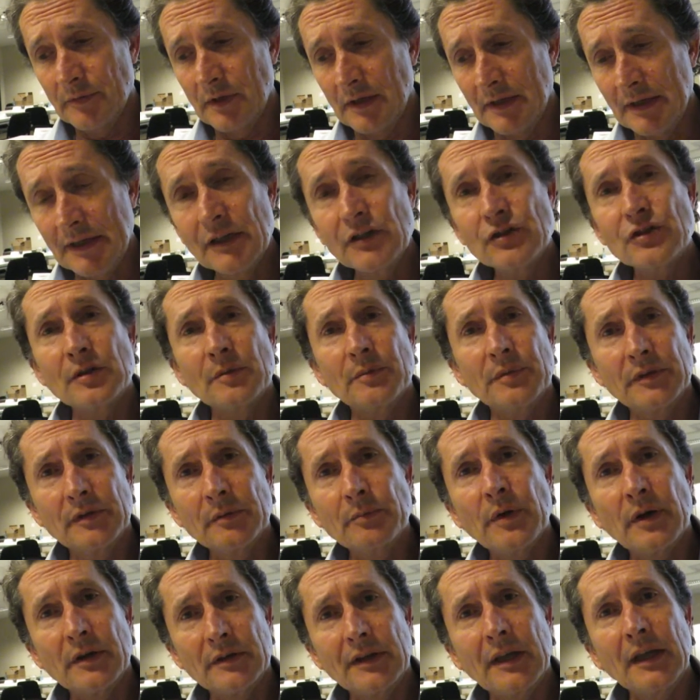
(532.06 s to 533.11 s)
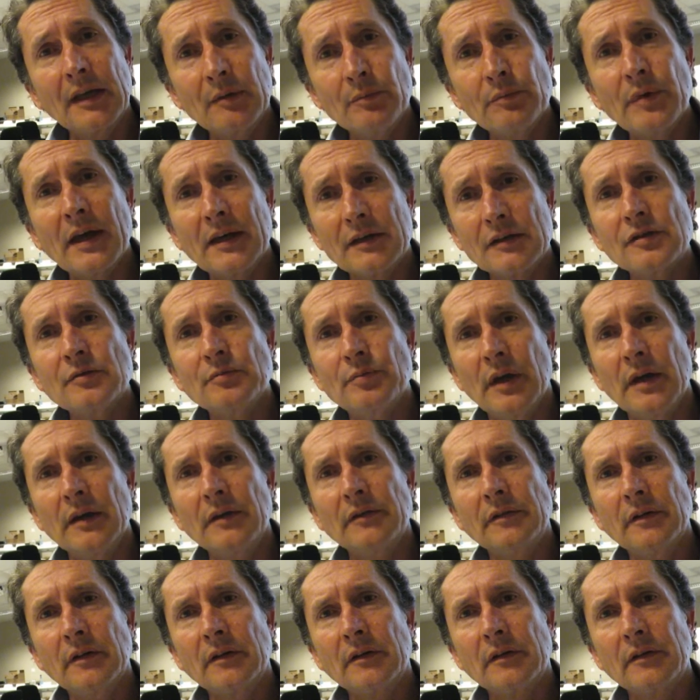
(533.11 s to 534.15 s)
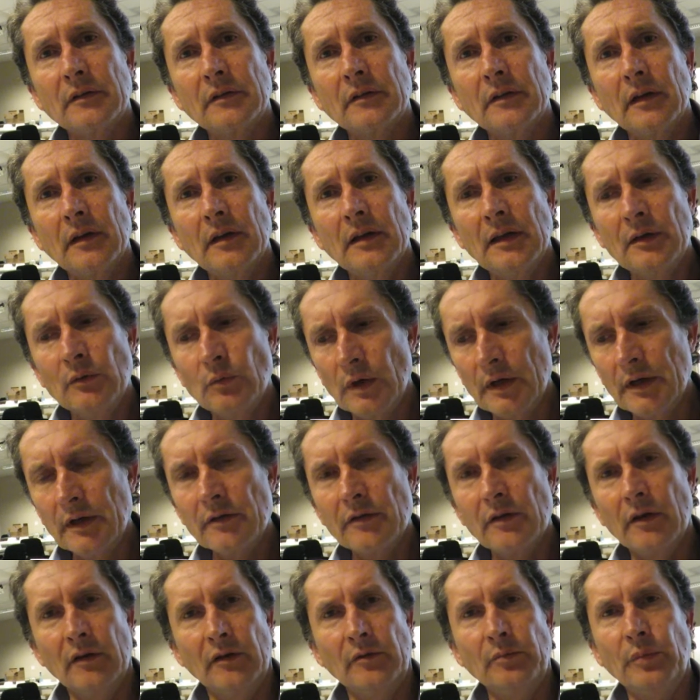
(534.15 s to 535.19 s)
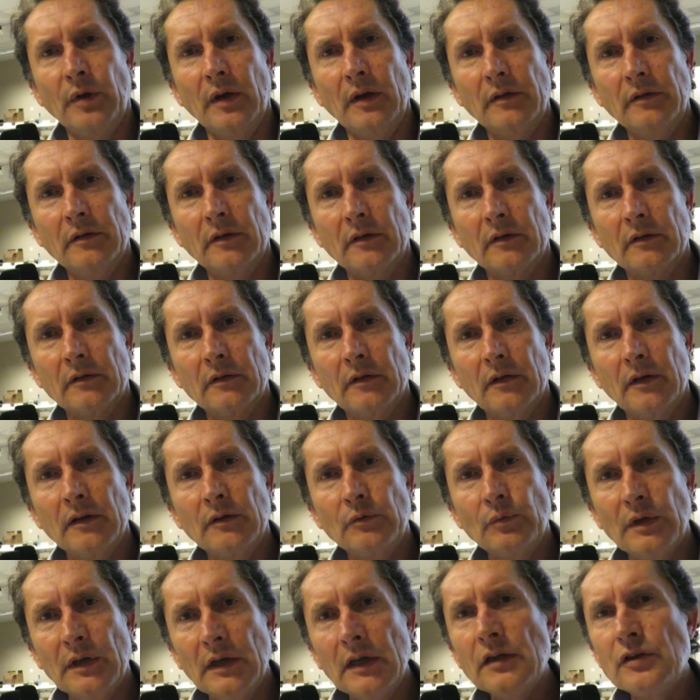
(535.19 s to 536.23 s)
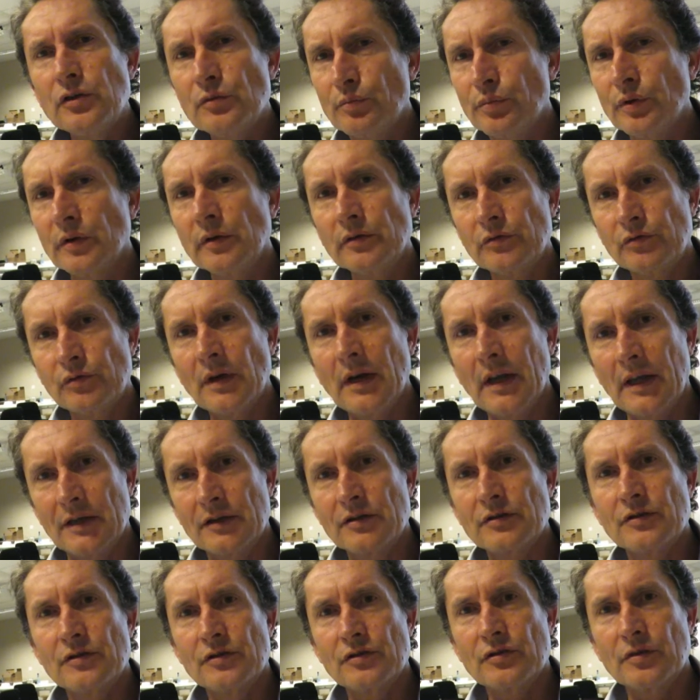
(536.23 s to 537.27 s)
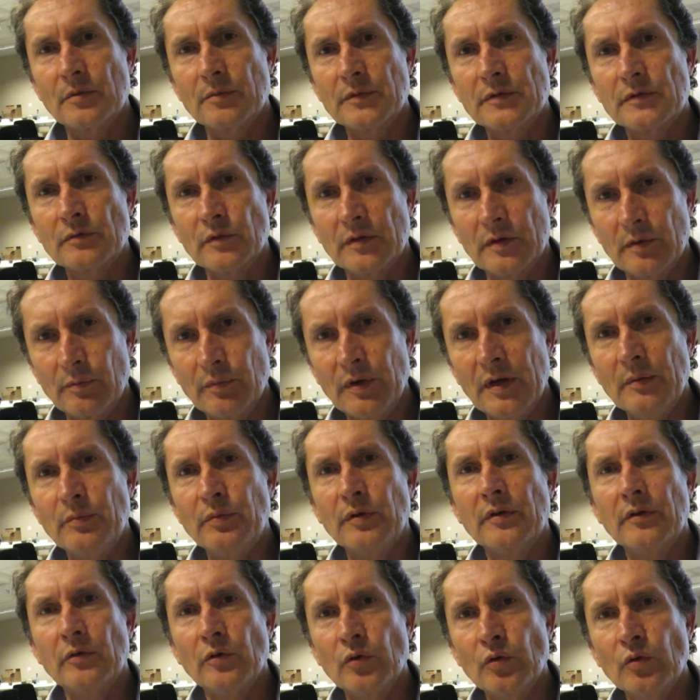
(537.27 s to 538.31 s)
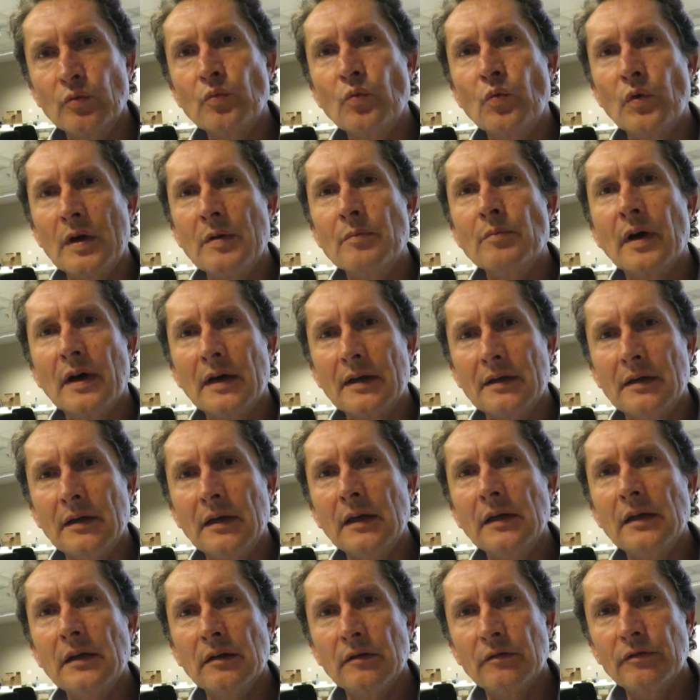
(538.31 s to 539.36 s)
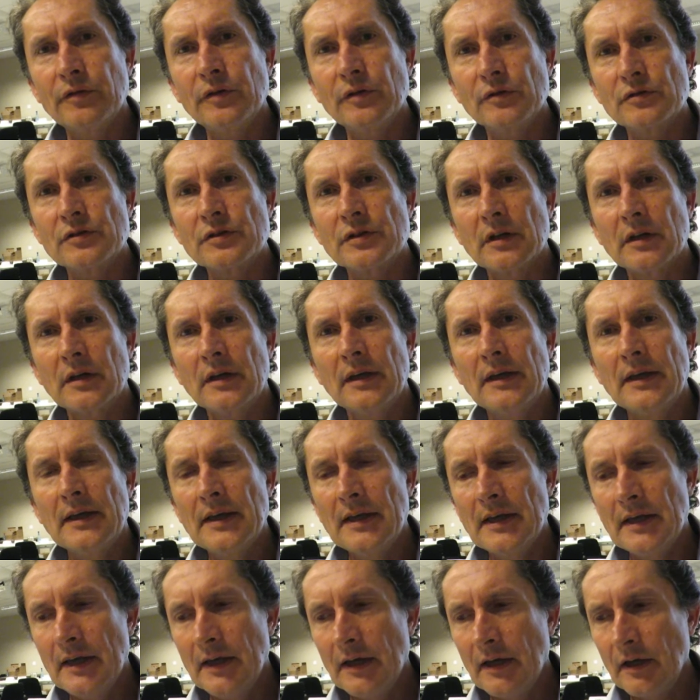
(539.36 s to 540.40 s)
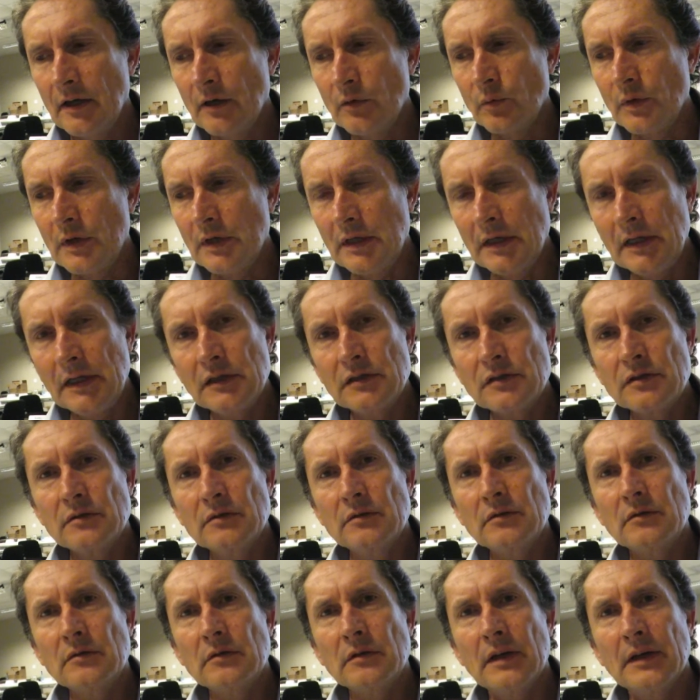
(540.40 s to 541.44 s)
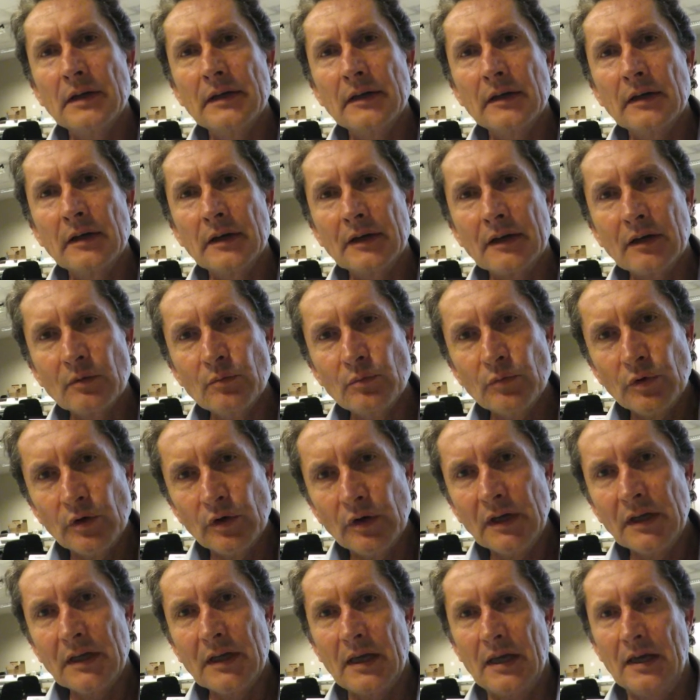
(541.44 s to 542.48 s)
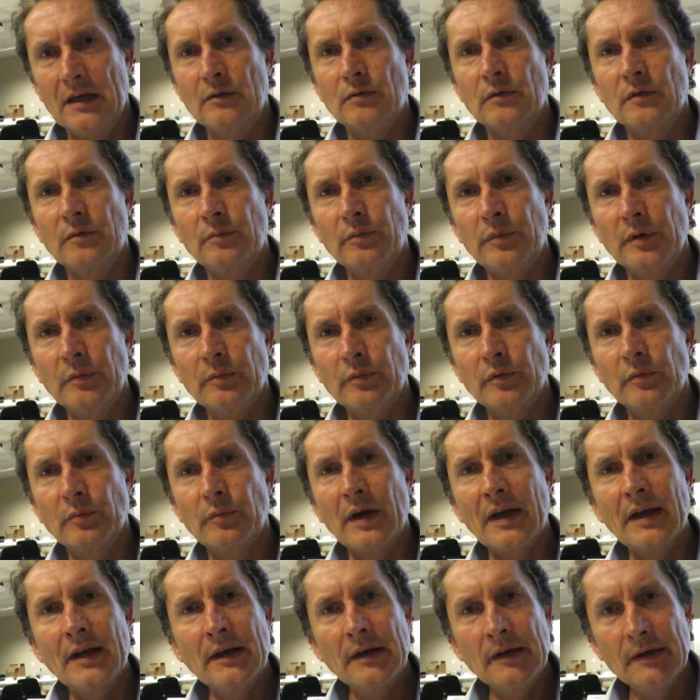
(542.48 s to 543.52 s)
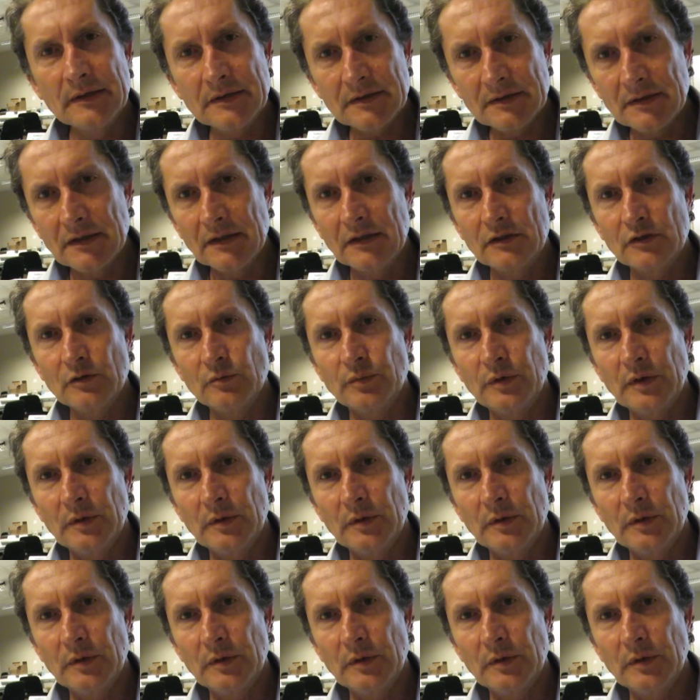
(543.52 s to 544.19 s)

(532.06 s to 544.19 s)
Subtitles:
leadership is about getting back to basics. And what are those basics? Is we need to build relationships with the people whom we might need in future. We need to communicate with people by listening to